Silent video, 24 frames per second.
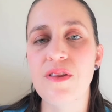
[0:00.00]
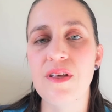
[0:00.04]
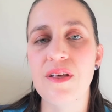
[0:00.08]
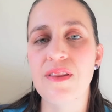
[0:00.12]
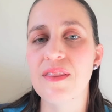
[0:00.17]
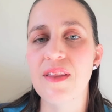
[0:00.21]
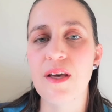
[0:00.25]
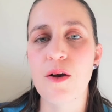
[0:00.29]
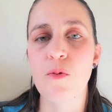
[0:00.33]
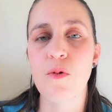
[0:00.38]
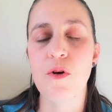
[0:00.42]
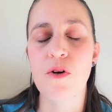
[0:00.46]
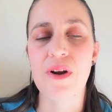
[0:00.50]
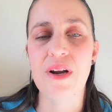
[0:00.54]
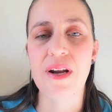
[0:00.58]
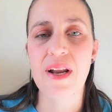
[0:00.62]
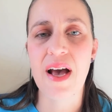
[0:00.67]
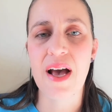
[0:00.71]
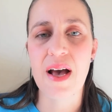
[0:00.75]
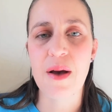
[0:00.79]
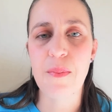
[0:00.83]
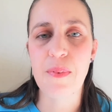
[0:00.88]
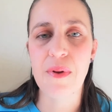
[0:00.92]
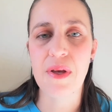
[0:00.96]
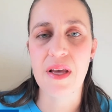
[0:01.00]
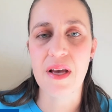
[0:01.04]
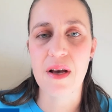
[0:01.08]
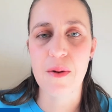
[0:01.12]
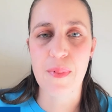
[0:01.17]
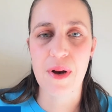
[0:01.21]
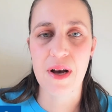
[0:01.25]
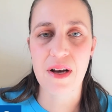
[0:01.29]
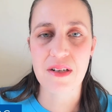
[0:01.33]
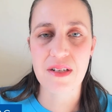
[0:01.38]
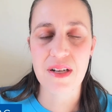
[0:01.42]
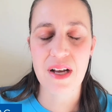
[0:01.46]
that they were unhappy
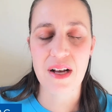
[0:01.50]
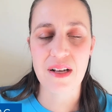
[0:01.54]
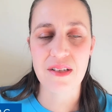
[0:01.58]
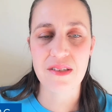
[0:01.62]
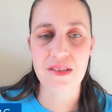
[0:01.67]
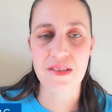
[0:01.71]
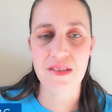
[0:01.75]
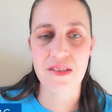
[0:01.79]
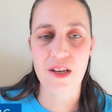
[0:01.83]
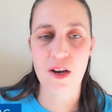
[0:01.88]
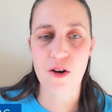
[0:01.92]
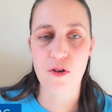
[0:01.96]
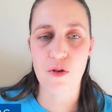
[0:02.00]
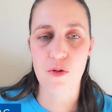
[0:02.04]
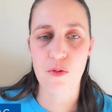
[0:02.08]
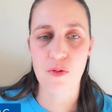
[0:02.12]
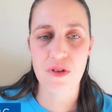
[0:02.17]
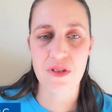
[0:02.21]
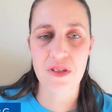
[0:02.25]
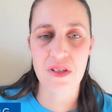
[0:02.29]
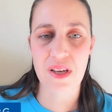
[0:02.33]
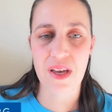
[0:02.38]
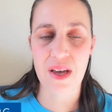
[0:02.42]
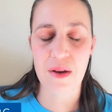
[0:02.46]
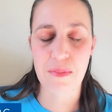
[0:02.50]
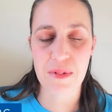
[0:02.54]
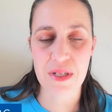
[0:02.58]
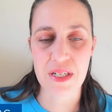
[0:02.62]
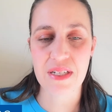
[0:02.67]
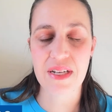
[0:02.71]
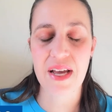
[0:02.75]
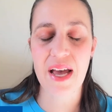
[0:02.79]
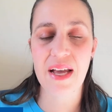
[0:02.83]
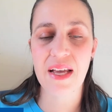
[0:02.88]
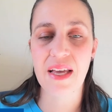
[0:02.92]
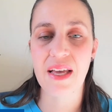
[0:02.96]
about how Sisera was kept
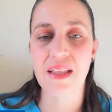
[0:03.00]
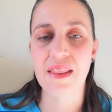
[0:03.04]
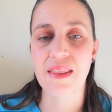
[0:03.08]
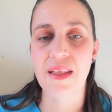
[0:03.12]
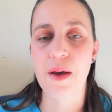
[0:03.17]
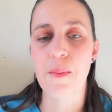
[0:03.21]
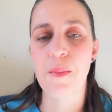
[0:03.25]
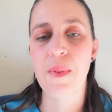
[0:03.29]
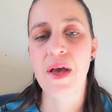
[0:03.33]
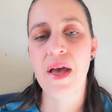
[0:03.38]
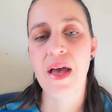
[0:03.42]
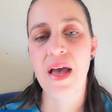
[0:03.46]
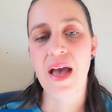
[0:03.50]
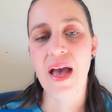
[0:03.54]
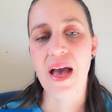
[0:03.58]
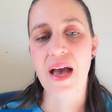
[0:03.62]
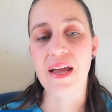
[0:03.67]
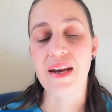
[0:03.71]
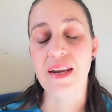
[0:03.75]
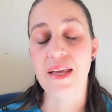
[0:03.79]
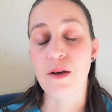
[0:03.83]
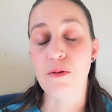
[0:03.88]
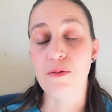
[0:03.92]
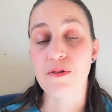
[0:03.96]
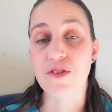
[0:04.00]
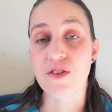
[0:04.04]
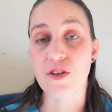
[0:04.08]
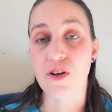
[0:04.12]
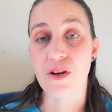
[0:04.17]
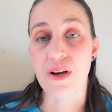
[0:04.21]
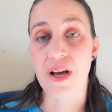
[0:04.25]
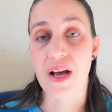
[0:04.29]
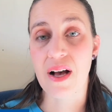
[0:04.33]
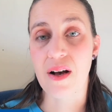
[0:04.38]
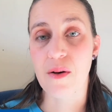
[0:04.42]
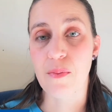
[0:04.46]
attacking them, and he was
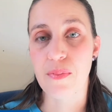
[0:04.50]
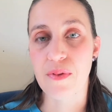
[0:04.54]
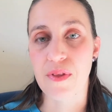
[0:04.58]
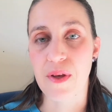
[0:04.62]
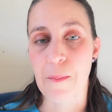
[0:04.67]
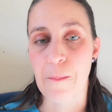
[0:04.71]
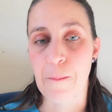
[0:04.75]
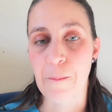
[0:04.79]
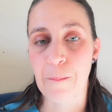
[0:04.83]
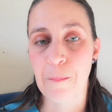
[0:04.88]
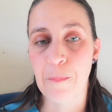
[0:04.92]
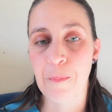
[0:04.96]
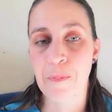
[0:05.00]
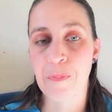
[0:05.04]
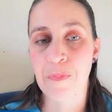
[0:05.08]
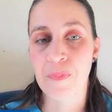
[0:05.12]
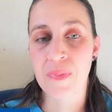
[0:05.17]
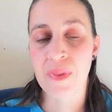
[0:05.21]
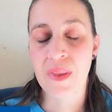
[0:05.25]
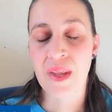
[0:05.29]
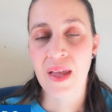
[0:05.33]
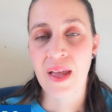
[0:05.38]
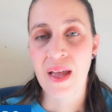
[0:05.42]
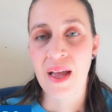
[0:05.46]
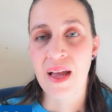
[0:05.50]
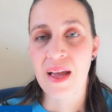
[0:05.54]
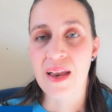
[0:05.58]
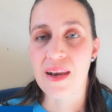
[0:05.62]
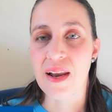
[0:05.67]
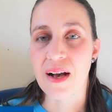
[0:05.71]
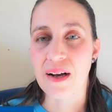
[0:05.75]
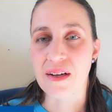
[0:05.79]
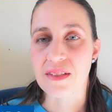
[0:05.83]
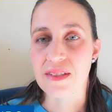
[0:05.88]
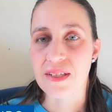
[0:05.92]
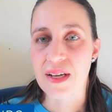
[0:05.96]
going to help them.
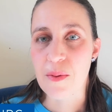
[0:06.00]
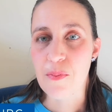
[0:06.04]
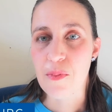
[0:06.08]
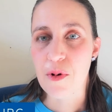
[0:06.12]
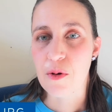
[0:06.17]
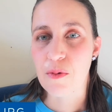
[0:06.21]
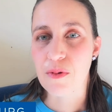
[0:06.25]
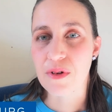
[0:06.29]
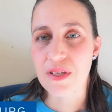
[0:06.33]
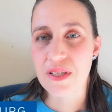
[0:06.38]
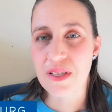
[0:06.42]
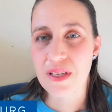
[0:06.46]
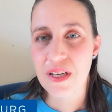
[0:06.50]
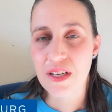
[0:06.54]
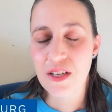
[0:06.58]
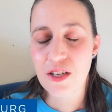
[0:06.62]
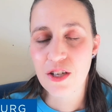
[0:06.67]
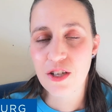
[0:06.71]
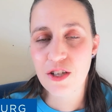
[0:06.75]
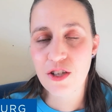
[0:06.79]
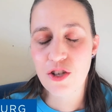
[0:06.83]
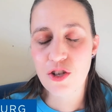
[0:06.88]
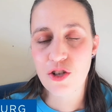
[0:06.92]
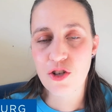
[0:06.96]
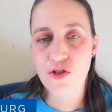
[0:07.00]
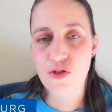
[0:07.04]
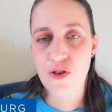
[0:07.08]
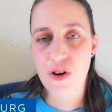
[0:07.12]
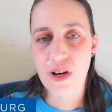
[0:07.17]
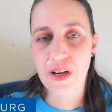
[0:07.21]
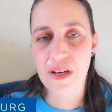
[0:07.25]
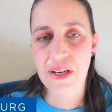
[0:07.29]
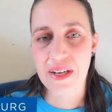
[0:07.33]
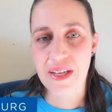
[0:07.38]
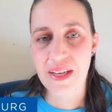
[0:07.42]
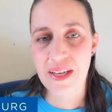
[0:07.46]
Now, Deborah was such a
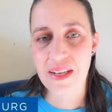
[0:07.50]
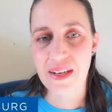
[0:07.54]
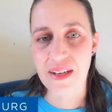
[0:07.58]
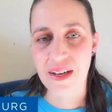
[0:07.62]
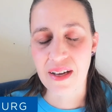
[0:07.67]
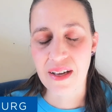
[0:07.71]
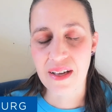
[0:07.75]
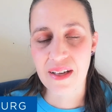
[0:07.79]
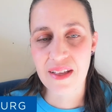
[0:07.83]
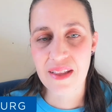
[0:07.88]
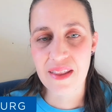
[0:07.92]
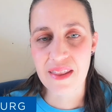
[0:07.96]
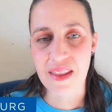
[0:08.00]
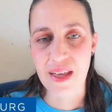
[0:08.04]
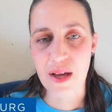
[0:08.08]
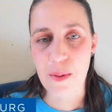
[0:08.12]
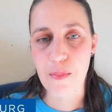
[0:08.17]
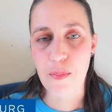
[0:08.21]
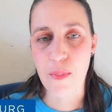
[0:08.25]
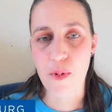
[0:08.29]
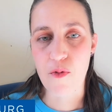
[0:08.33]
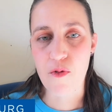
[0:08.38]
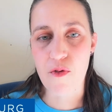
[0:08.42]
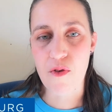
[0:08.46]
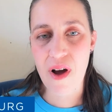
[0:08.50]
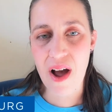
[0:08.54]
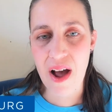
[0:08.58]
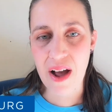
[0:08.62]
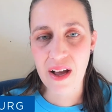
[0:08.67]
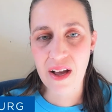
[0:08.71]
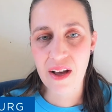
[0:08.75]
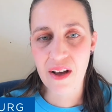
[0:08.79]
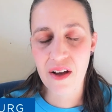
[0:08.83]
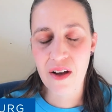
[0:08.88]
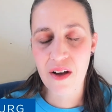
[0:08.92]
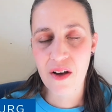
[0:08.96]
strong leader that
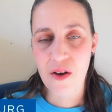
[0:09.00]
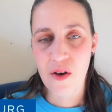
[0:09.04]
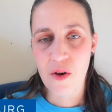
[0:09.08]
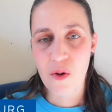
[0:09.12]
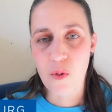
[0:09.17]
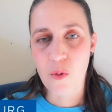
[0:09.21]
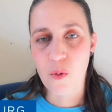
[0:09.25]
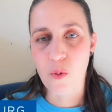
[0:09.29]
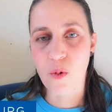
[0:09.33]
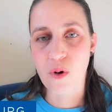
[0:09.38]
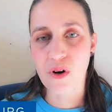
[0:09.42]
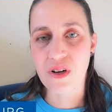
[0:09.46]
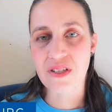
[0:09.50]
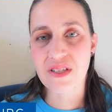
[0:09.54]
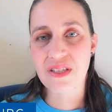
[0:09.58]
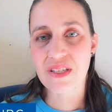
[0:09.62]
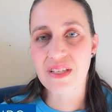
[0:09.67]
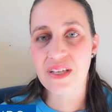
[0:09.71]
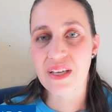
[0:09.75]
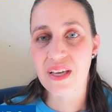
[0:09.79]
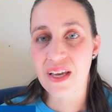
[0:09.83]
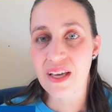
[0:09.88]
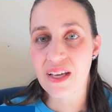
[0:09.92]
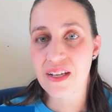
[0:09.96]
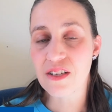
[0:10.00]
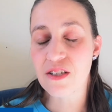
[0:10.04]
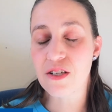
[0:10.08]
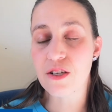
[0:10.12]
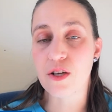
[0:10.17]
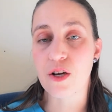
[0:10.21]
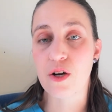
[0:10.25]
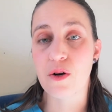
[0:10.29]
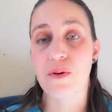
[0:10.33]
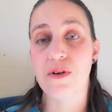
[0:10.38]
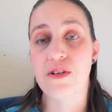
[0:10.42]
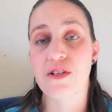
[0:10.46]
Barak was scared to
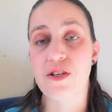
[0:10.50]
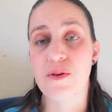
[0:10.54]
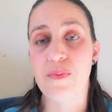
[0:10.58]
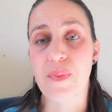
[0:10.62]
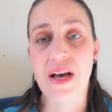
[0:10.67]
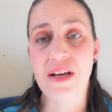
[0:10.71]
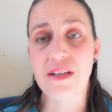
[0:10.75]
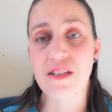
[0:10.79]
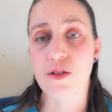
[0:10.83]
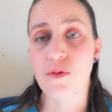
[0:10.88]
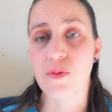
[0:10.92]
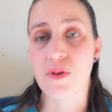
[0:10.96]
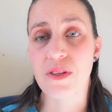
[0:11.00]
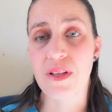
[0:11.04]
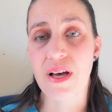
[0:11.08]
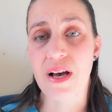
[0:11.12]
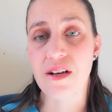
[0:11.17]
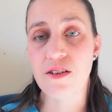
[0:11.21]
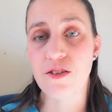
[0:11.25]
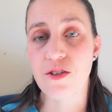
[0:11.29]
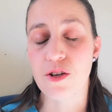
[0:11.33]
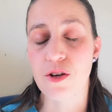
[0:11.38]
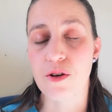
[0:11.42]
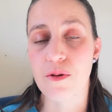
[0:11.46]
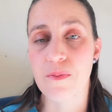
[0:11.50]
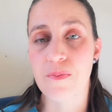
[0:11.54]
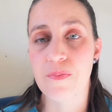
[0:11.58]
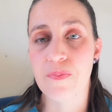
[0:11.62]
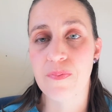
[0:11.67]
go into battle without her.